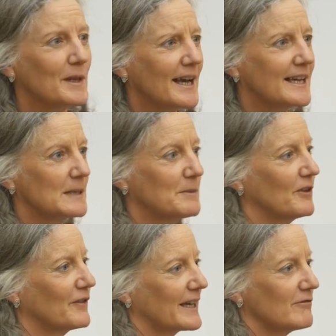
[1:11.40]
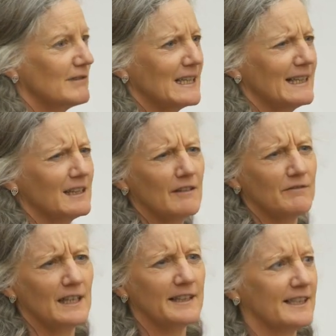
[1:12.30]
your hand up if you've had a really
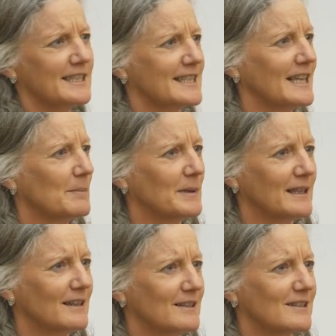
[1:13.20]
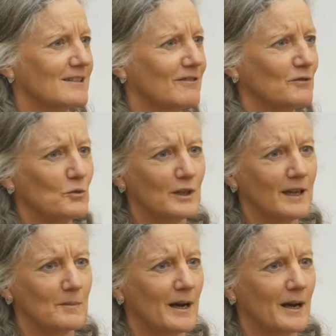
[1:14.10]
lovely night's sleep in the last fortnight,